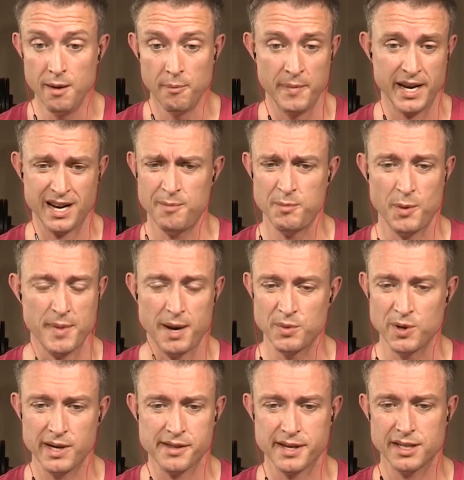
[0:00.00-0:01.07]
Become a
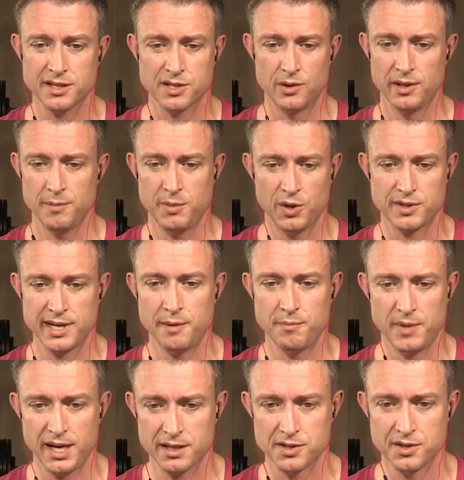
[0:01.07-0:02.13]
member. I think it's only about
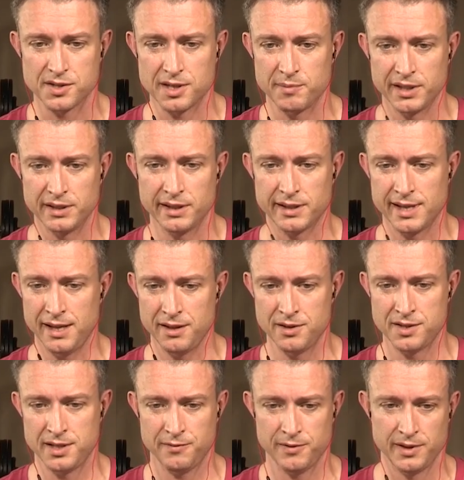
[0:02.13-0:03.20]
$10 or something like that.
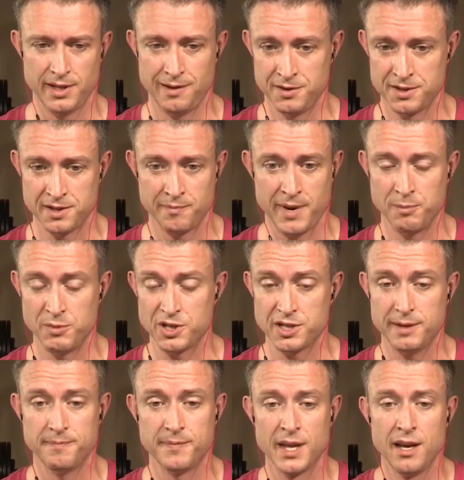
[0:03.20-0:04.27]
There's different levels of
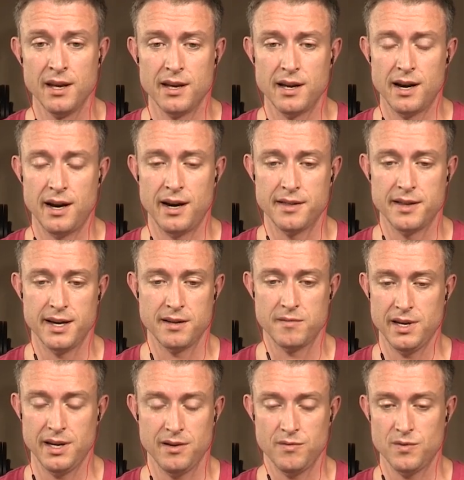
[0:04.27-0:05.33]
membership
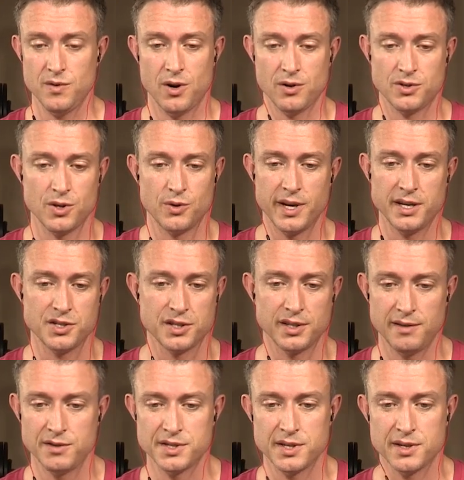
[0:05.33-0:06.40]
or donation
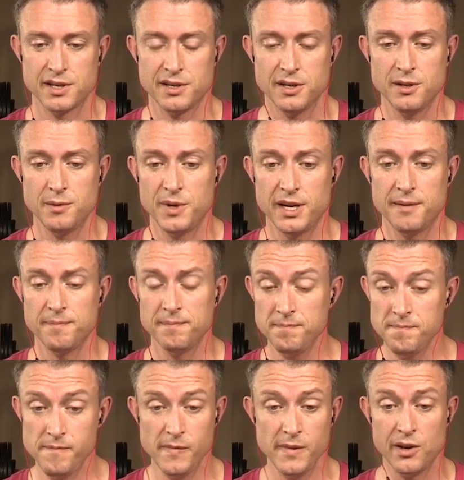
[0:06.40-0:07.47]
levels you can do, but
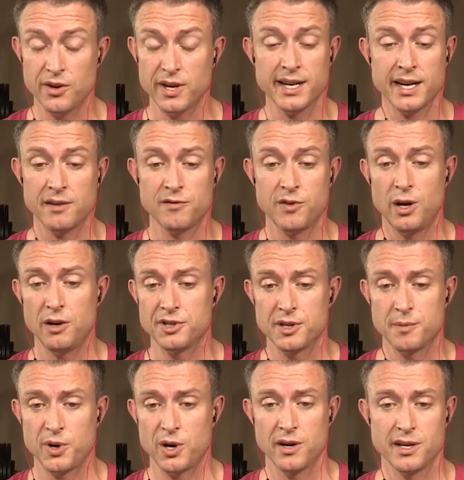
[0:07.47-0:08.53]
you can get involved in the
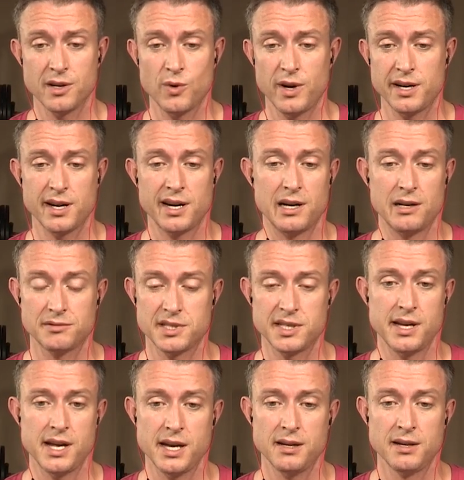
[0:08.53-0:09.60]
party right now
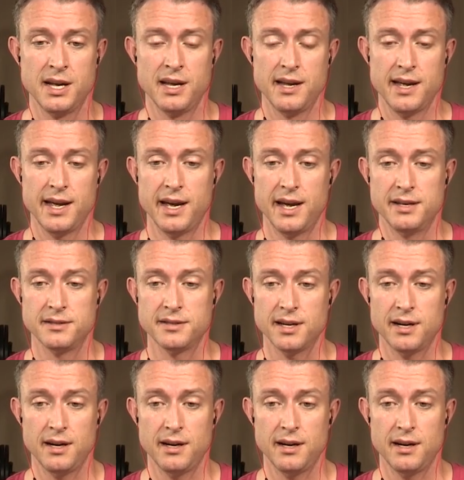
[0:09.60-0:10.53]
today and